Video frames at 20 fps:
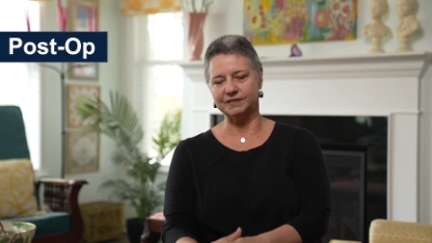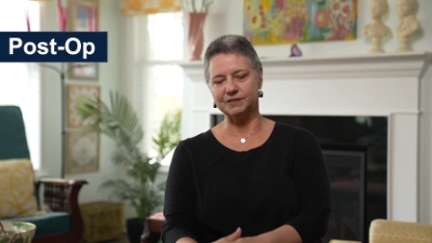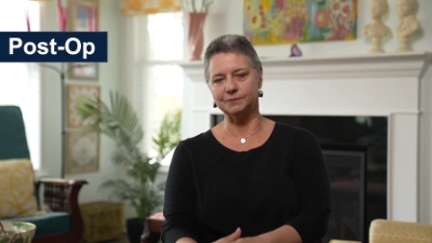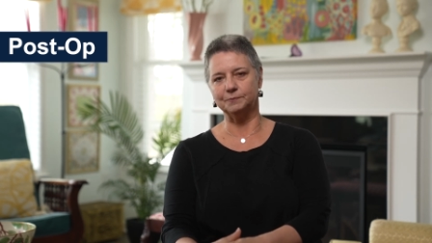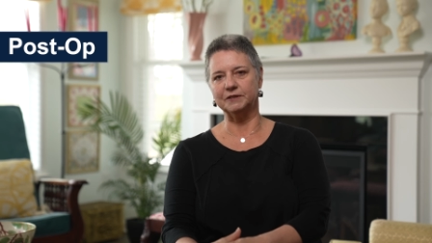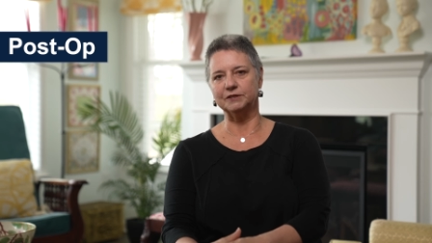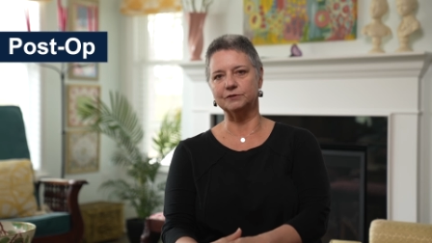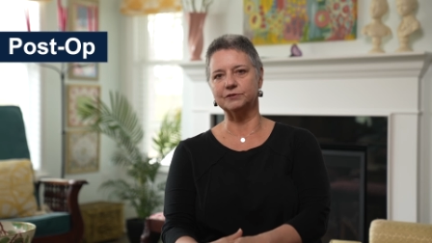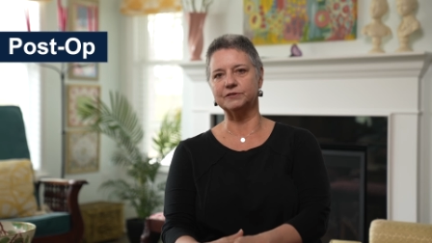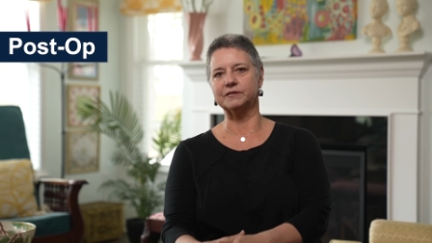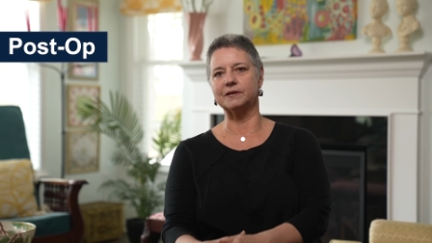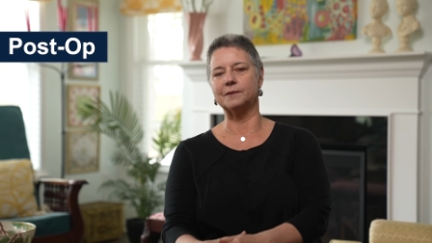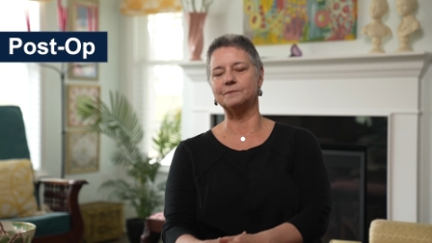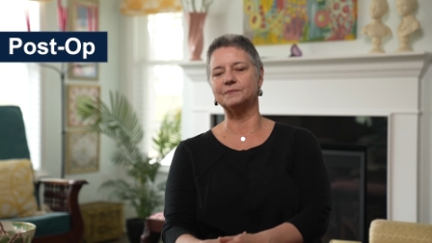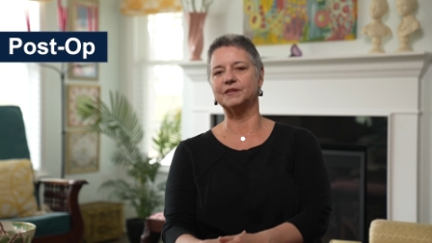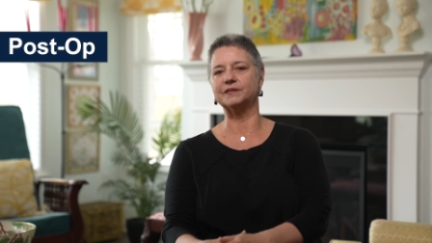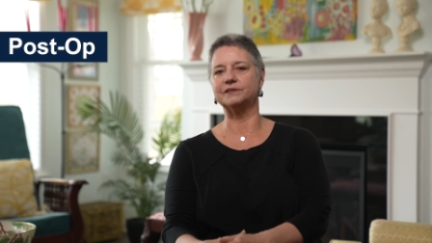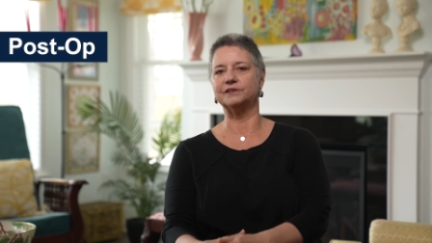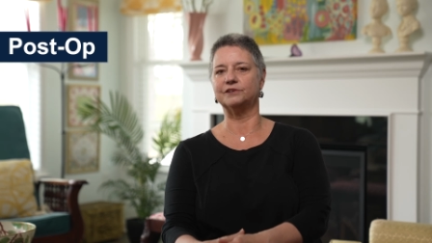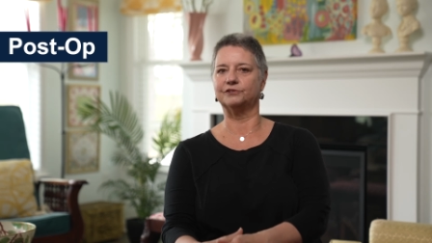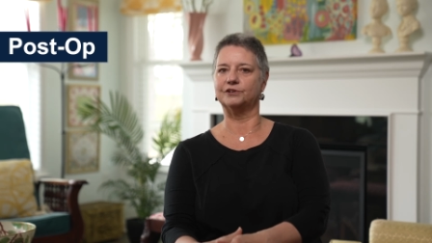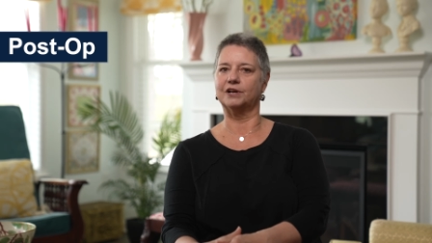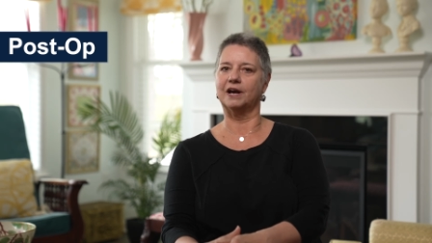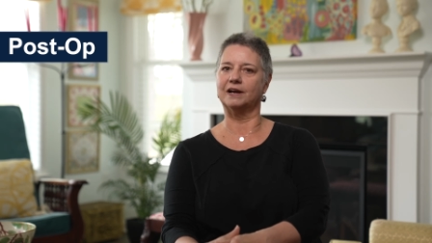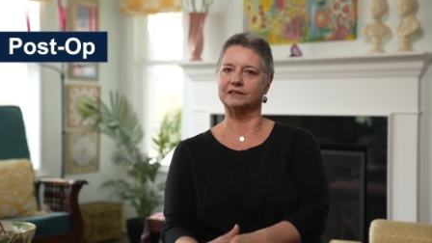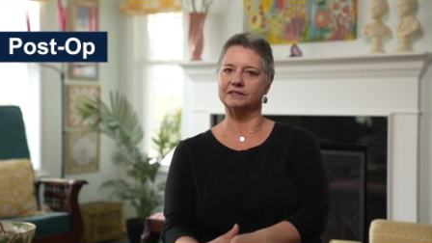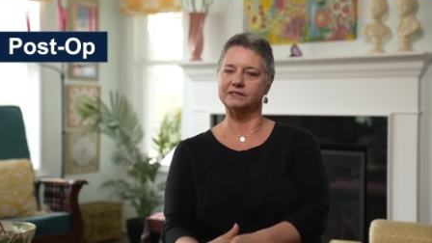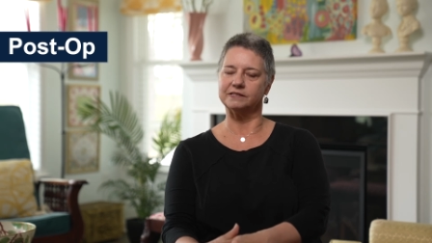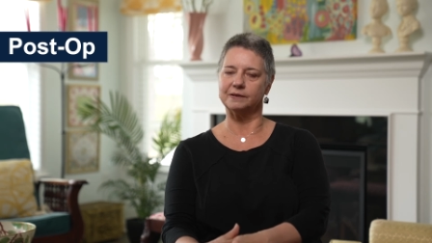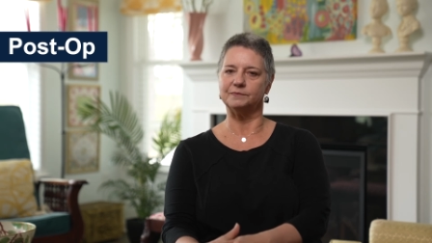spill something or
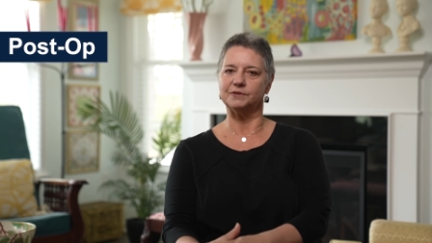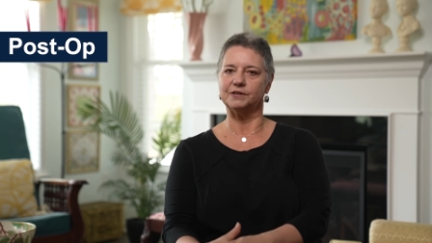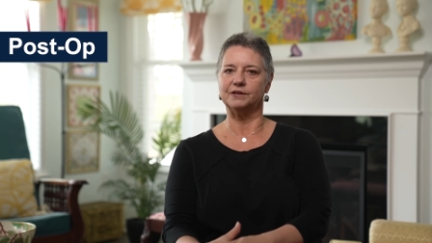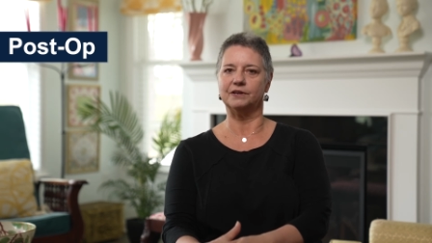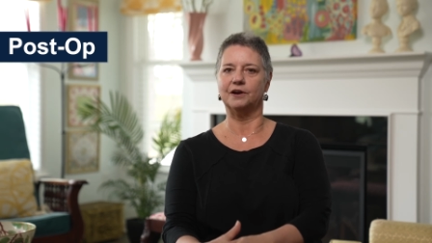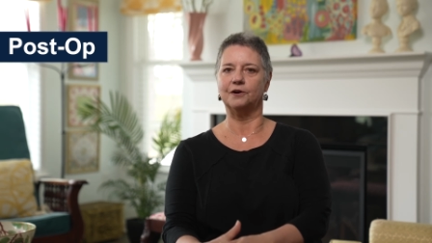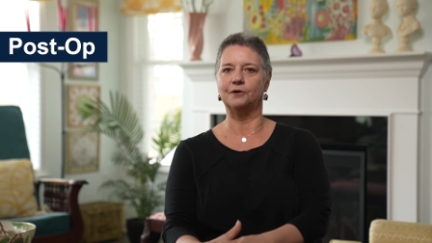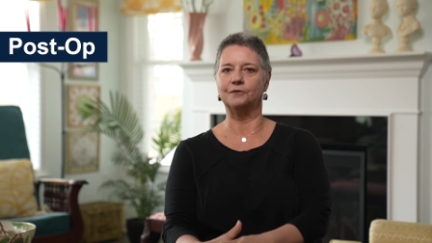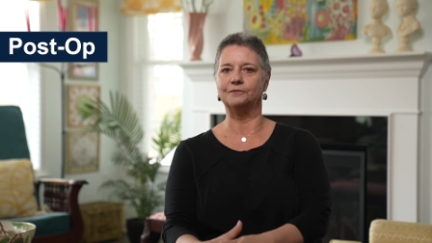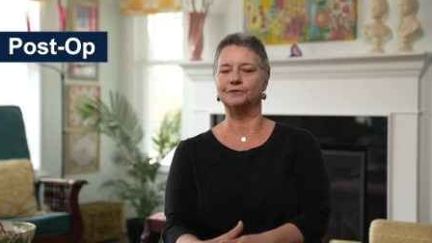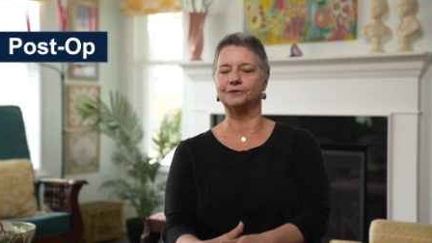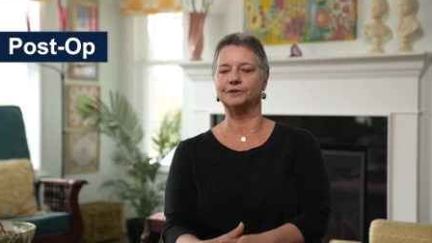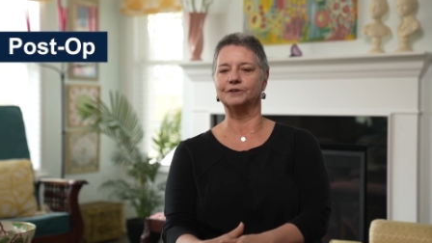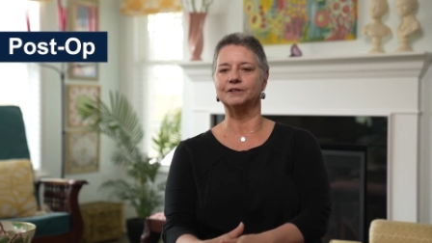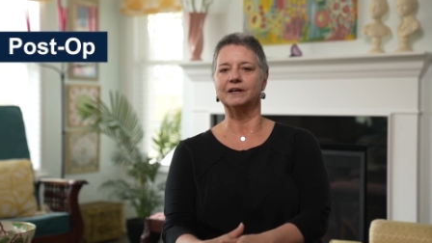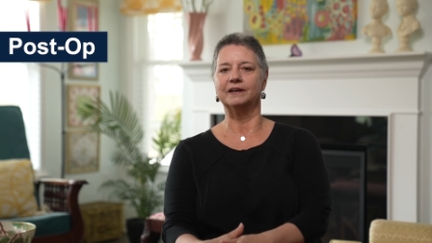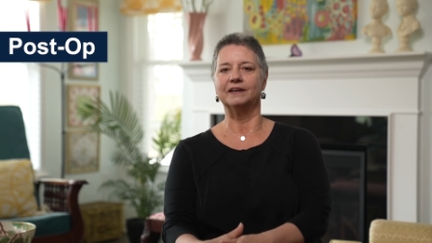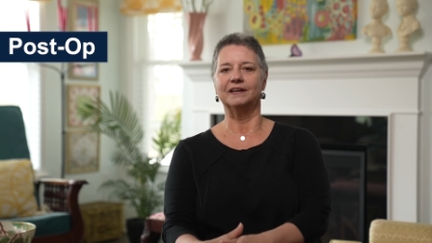knock something over